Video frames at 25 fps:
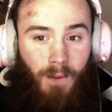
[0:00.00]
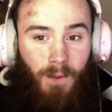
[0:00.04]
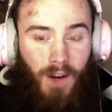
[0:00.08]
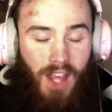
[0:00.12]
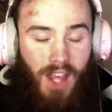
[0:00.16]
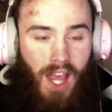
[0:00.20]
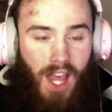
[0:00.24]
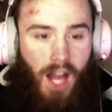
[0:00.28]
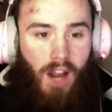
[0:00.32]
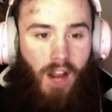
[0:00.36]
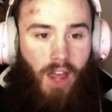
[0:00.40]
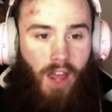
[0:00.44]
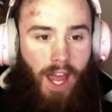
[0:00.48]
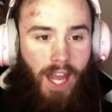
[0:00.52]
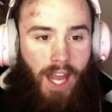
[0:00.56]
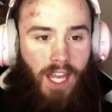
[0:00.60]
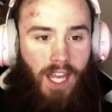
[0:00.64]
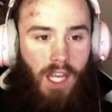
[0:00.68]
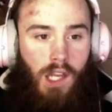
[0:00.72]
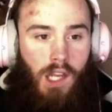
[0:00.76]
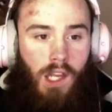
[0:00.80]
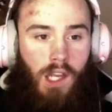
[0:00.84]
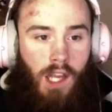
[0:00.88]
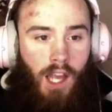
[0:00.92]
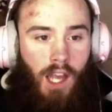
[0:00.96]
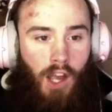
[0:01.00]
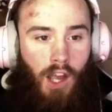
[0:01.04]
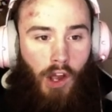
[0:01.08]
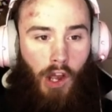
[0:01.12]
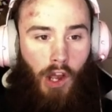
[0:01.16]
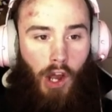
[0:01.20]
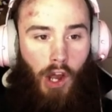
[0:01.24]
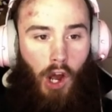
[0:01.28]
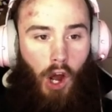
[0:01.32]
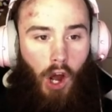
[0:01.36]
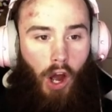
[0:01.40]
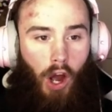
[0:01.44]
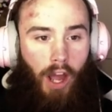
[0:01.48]
where they're like,
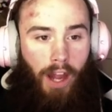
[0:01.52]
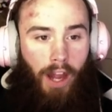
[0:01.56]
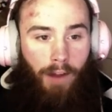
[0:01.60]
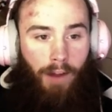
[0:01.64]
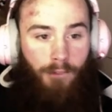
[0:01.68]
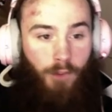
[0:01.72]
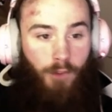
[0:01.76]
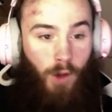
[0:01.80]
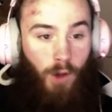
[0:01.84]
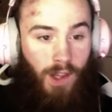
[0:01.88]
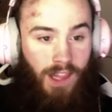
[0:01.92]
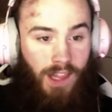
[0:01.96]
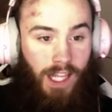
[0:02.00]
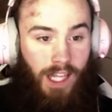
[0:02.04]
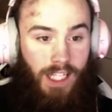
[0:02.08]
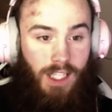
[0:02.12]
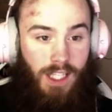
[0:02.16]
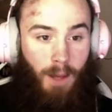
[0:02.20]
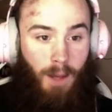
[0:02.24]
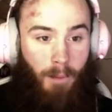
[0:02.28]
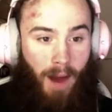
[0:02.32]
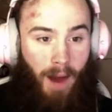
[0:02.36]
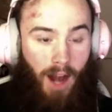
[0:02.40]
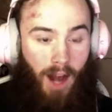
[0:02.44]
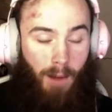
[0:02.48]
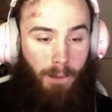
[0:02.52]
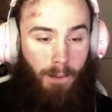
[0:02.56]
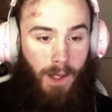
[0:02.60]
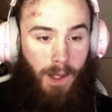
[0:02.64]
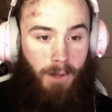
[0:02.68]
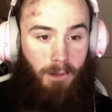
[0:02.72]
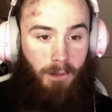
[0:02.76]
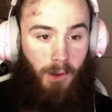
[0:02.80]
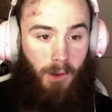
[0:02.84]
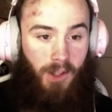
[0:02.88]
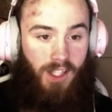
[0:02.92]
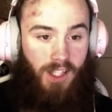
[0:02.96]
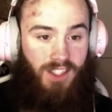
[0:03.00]
if this amount of
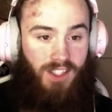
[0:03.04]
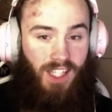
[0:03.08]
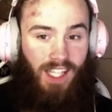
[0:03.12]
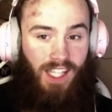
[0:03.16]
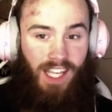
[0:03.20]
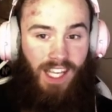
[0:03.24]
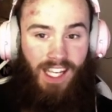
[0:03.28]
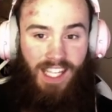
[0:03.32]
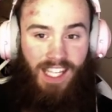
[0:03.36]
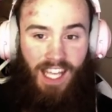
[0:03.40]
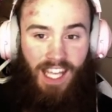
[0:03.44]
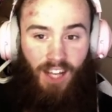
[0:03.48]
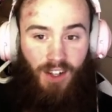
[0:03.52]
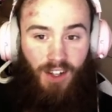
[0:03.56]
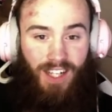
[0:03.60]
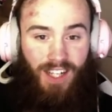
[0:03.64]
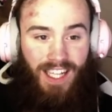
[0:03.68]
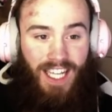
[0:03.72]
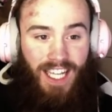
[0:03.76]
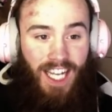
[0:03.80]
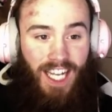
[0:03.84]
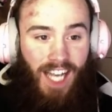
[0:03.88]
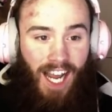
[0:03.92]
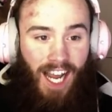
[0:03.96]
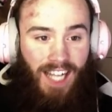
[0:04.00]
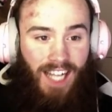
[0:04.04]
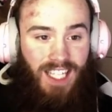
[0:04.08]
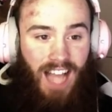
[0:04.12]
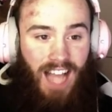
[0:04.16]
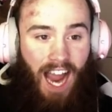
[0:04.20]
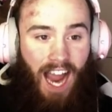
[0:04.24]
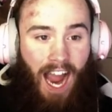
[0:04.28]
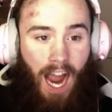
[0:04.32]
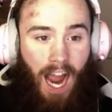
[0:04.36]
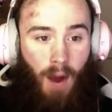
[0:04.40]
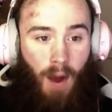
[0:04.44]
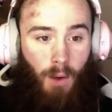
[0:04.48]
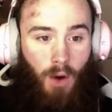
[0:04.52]
people doesn't get killed in the next
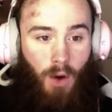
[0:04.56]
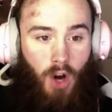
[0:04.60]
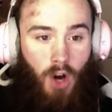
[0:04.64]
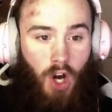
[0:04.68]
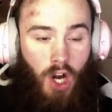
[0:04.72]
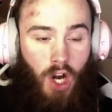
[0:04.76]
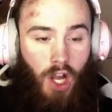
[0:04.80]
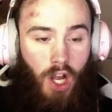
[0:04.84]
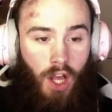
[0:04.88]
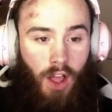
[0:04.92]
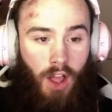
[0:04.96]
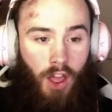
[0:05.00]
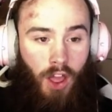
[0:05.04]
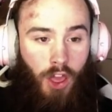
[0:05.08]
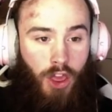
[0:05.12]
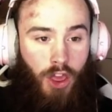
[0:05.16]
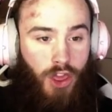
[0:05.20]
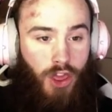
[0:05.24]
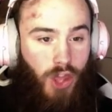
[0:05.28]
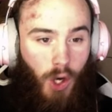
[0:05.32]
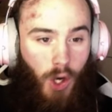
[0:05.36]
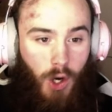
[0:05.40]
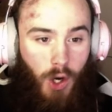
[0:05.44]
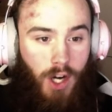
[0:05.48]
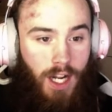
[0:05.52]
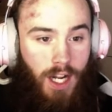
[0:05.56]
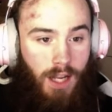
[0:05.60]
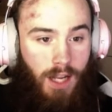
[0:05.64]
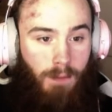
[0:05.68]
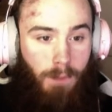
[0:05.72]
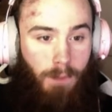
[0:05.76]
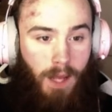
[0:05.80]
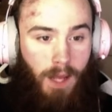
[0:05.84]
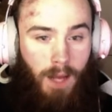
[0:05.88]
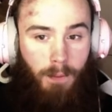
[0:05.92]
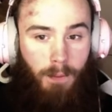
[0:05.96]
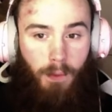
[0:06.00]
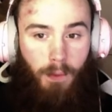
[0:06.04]
hour, 30
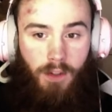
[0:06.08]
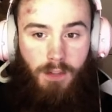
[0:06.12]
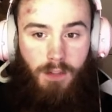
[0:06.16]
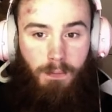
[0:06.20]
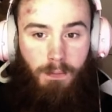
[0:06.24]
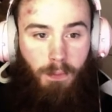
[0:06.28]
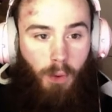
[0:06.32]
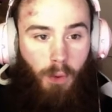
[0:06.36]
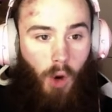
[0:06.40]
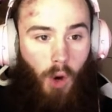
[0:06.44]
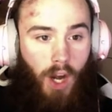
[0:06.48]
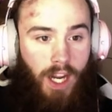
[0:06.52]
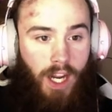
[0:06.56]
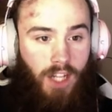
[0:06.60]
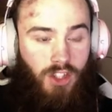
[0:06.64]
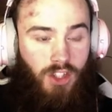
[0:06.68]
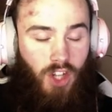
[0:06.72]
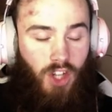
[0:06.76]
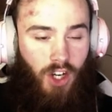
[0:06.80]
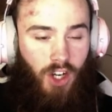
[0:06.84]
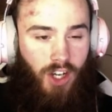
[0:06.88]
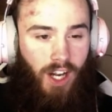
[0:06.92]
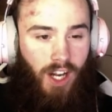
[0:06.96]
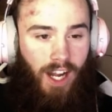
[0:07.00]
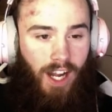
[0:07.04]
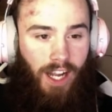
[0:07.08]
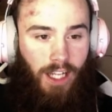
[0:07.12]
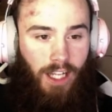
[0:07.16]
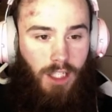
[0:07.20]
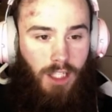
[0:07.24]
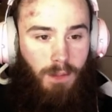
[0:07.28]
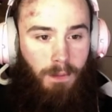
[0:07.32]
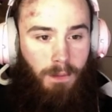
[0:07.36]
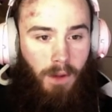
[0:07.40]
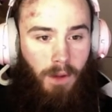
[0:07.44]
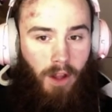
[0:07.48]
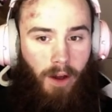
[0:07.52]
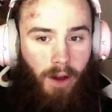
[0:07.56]
people's brains are gonna
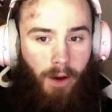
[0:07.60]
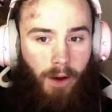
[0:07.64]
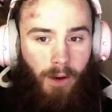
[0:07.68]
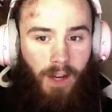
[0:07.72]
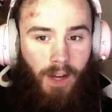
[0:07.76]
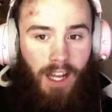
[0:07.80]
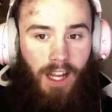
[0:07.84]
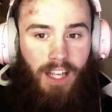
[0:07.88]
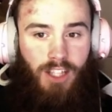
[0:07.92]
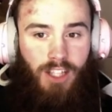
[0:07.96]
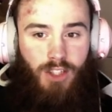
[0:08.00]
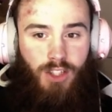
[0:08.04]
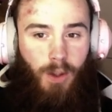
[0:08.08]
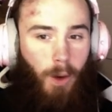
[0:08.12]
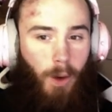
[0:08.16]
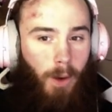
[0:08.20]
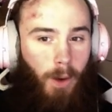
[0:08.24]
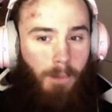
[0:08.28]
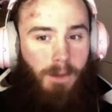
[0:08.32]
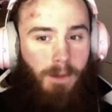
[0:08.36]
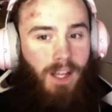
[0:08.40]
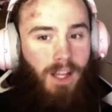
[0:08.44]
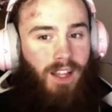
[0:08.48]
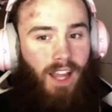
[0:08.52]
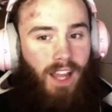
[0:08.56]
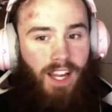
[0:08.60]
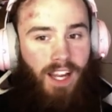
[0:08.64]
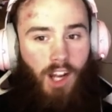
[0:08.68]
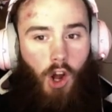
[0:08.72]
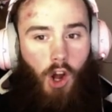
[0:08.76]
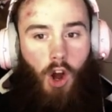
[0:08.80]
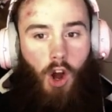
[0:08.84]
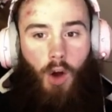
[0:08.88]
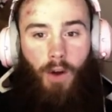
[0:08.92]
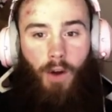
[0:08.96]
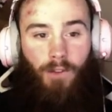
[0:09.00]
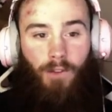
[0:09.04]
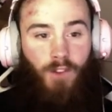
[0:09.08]
explode. So it'll be like,
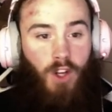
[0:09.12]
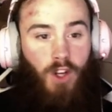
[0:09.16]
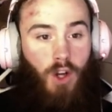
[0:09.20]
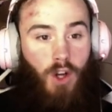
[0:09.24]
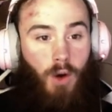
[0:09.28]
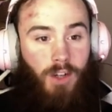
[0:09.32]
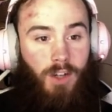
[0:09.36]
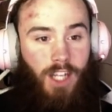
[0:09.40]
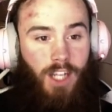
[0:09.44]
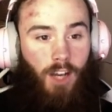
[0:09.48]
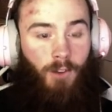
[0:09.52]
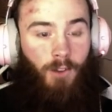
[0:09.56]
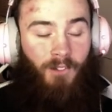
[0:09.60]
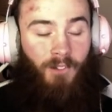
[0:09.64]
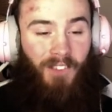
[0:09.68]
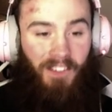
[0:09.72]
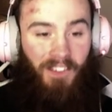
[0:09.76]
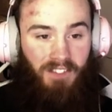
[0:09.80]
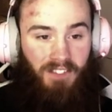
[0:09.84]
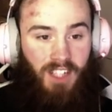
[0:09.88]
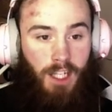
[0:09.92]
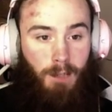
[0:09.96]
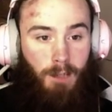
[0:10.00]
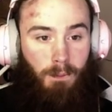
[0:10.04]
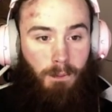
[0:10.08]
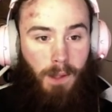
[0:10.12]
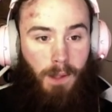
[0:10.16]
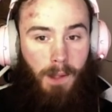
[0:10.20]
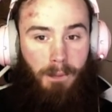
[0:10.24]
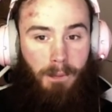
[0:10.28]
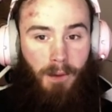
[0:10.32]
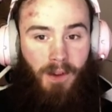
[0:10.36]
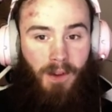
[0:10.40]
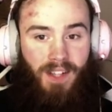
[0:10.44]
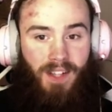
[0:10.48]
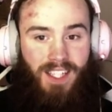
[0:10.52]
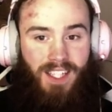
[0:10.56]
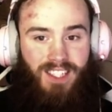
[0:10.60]
oh, if you don't kill 15
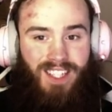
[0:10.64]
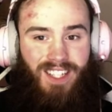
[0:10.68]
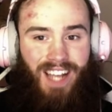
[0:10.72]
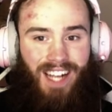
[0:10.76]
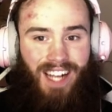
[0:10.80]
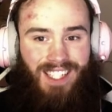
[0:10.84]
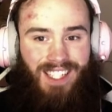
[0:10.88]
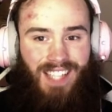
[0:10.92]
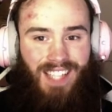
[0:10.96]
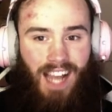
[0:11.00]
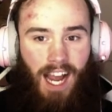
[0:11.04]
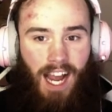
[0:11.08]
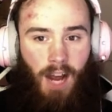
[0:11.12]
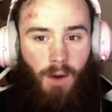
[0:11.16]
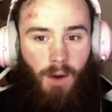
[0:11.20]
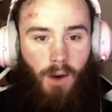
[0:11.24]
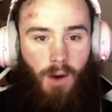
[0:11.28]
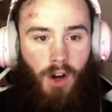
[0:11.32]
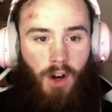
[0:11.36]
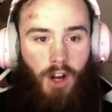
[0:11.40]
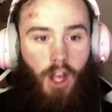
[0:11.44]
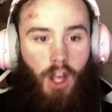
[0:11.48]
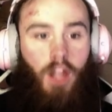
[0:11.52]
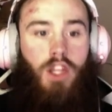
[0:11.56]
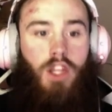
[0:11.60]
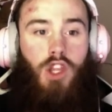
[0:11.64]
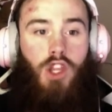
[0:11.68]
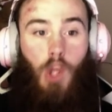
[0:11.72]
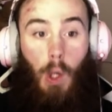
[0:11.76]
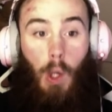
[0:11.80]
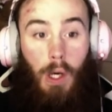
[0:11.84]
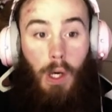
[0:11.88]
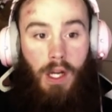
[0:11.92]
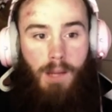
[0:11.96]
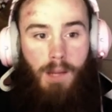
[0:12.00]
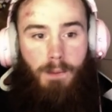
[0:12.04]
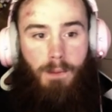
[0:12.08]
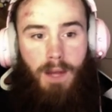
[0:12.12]
people in this next hour,
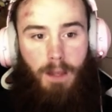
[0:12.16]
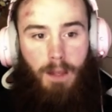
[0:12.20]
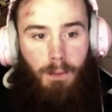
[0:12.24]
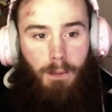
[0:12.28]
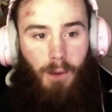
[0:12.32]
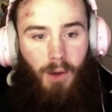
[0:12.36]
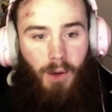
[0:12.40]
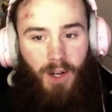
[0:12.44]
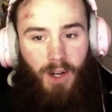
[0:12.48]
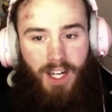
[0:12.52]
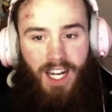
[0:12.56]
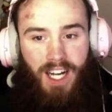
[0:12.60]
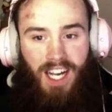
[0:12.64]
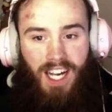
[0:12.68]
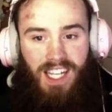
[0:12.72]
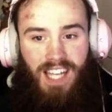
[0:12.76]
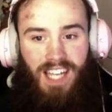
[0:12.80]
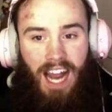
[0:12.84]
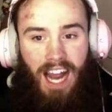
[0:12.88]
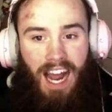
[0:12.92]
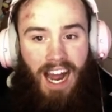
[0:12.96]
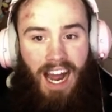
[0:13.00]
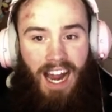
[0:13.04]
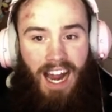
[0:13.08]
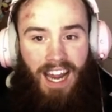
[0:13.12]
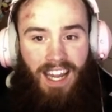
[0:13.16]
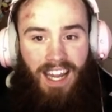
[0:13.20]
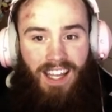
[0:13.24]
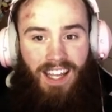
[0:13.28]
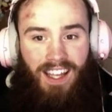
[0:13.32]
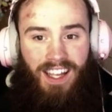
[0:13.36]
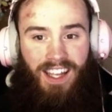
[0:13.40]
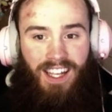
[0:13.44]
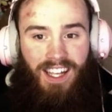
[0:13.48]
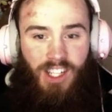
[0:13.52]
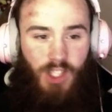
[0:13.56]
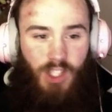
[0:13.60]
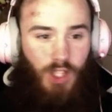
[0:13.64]
30 people are gonna die.
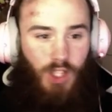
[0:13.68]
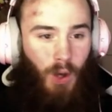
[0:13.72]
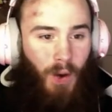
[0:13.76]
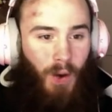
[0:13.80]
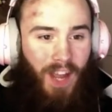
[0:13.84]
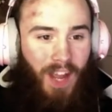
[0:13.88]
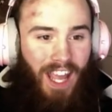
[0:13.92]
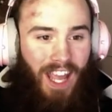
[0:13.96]
So